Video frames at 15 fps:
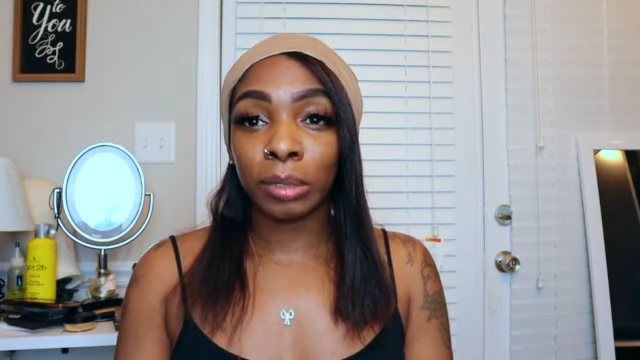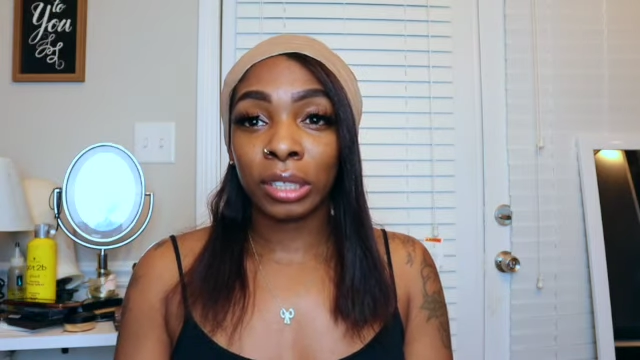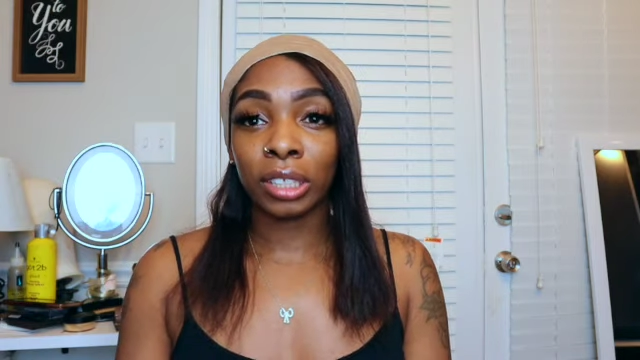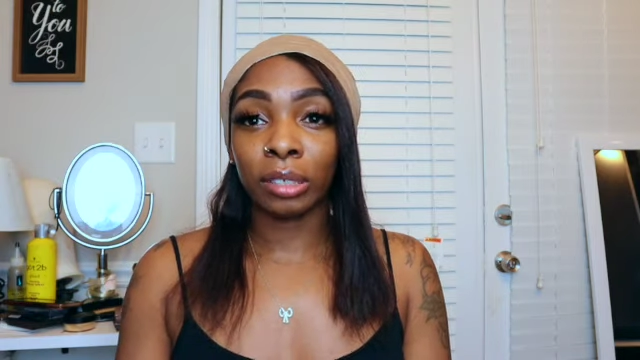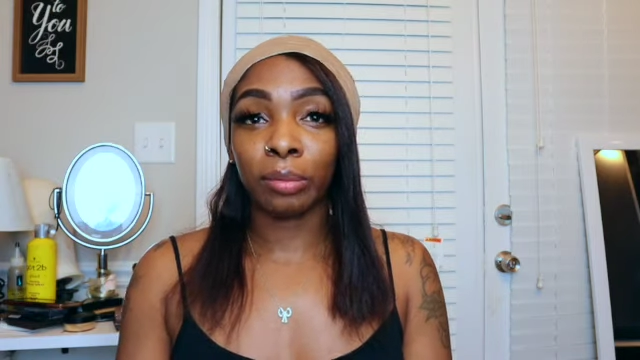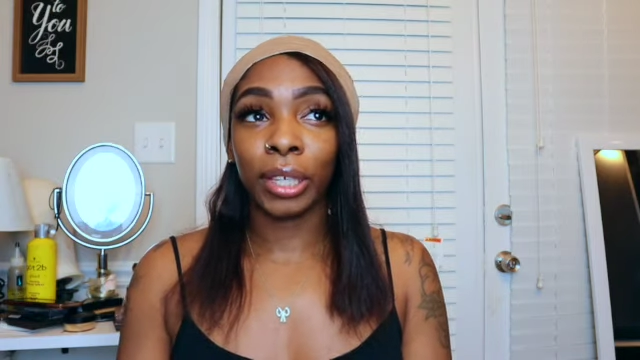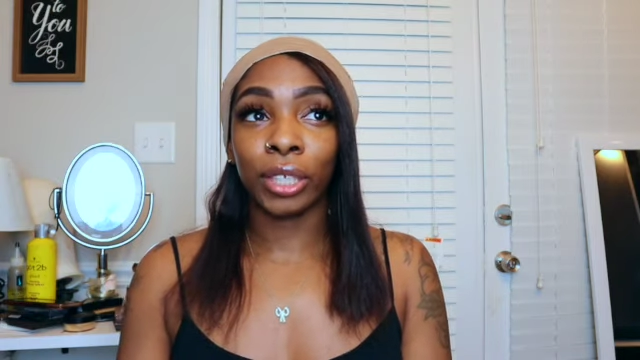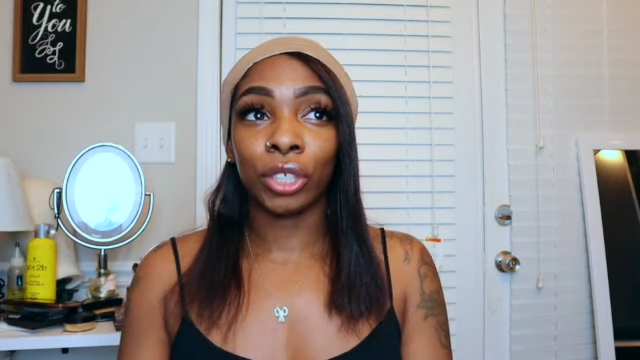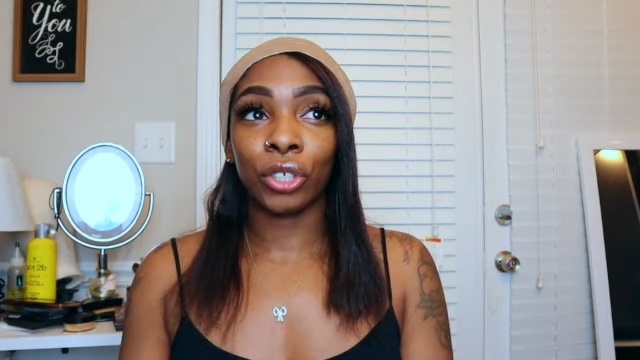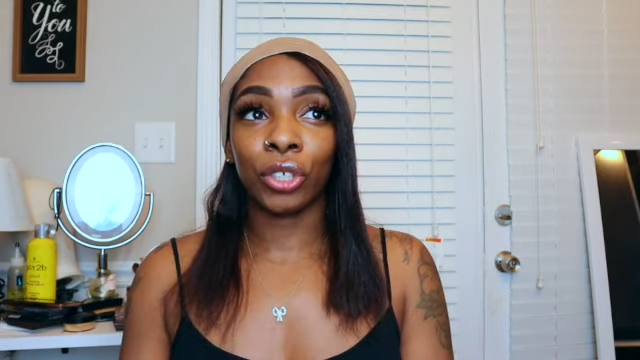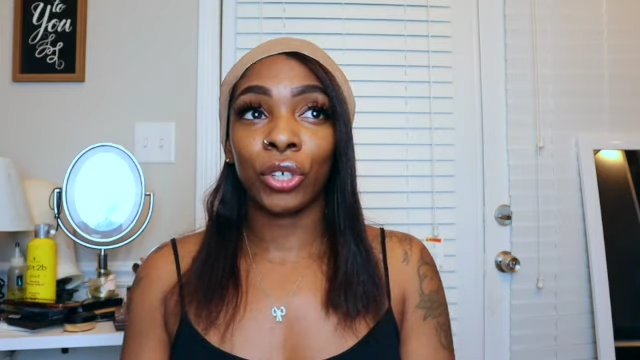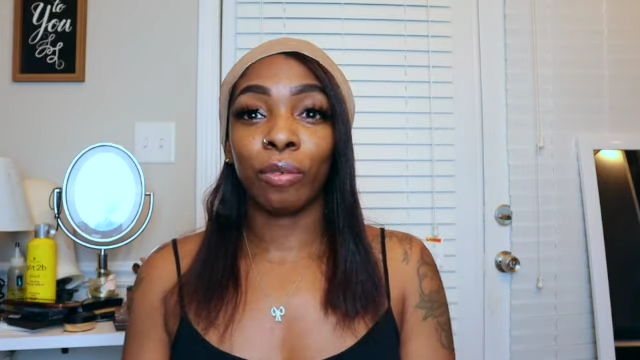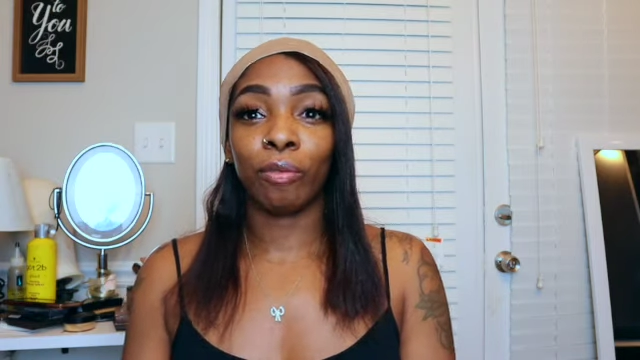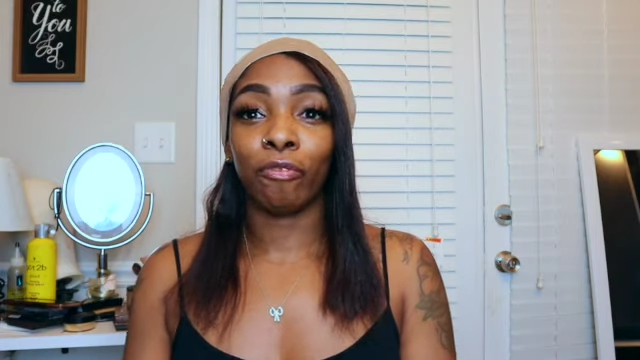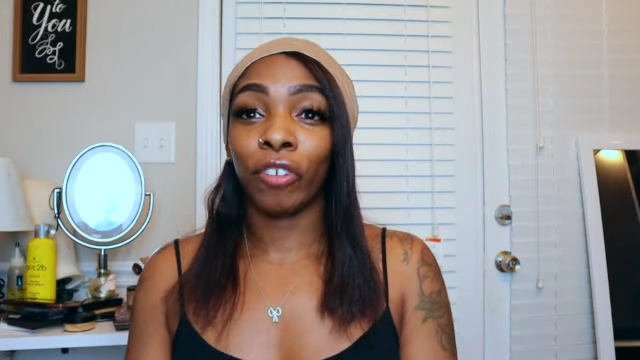this
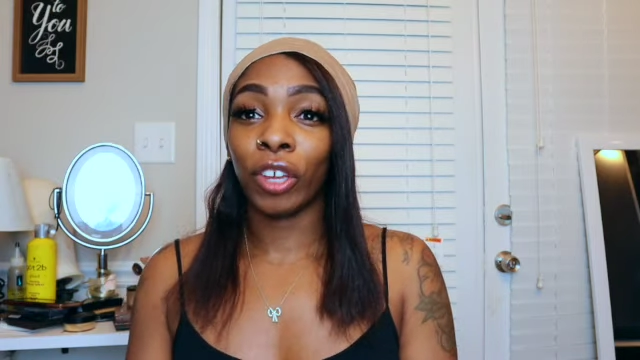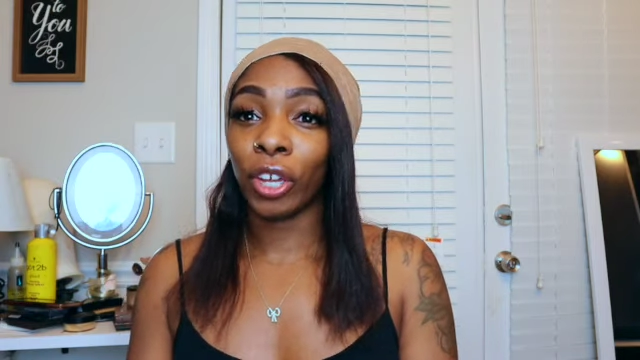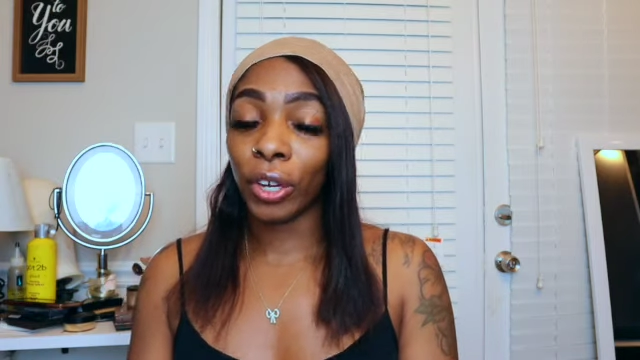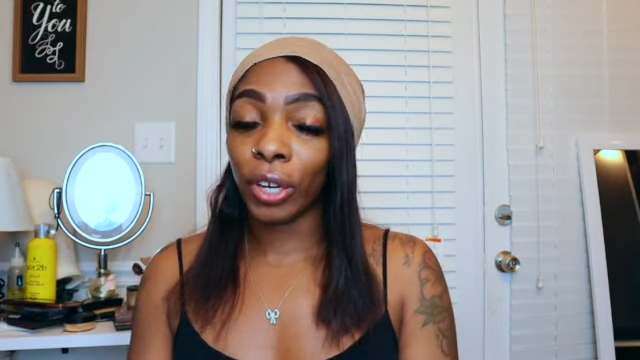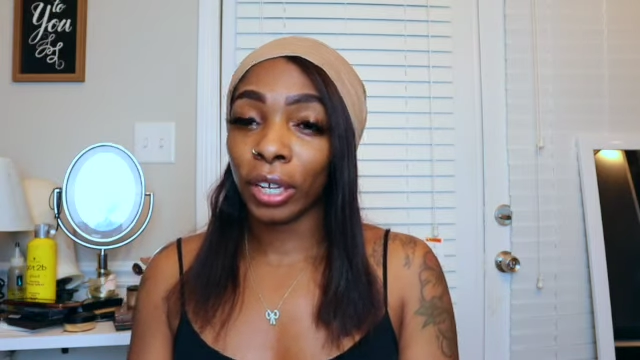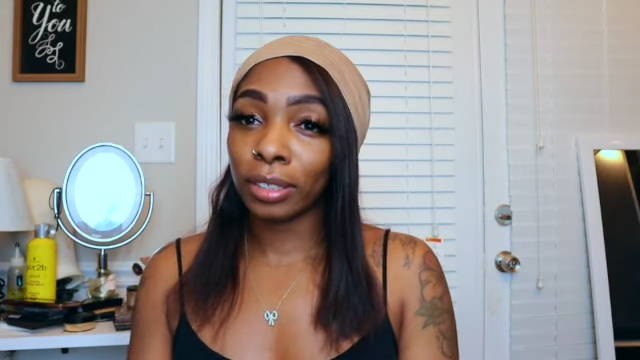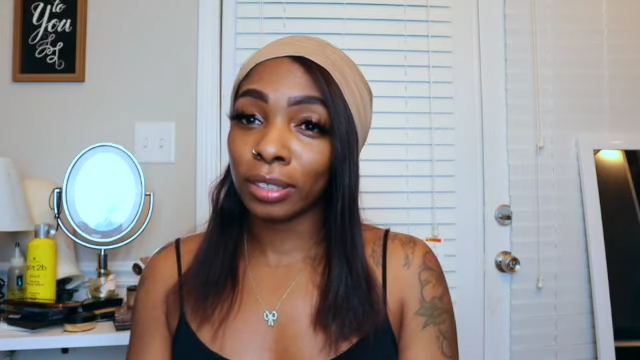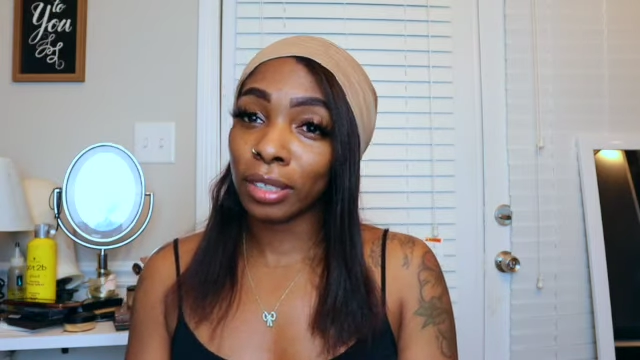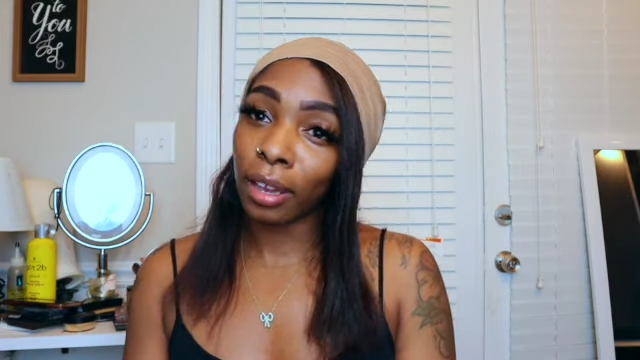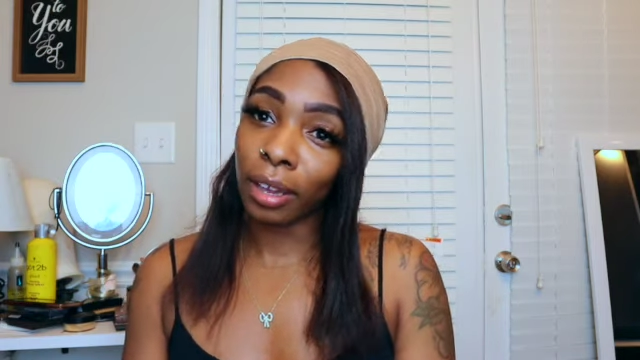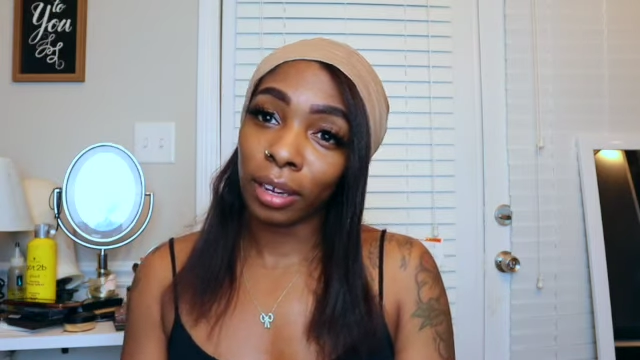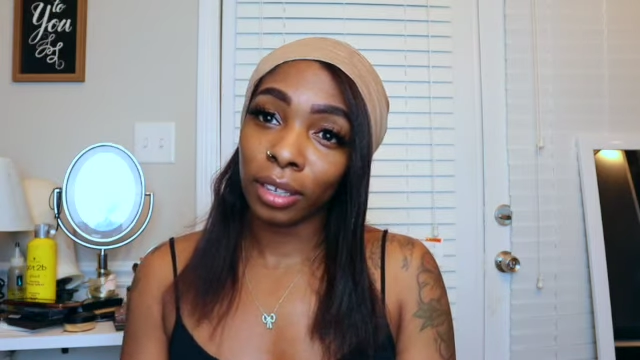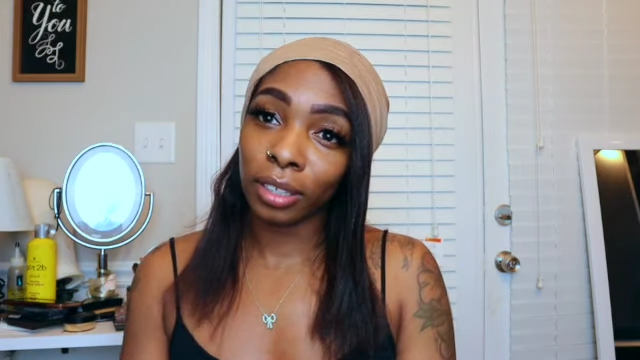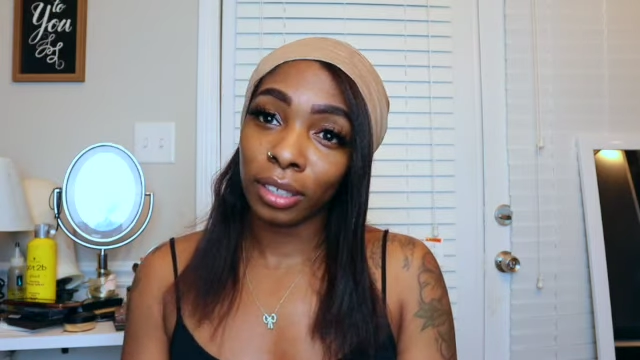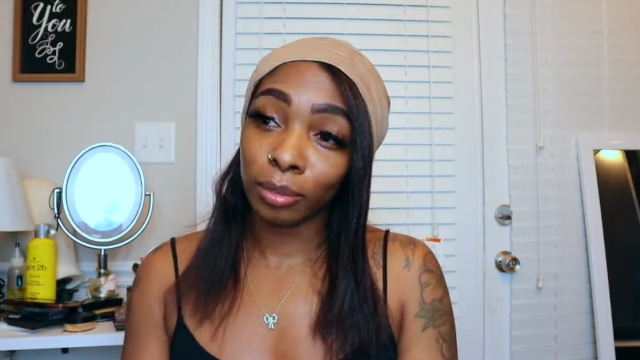semester. I'm very excited.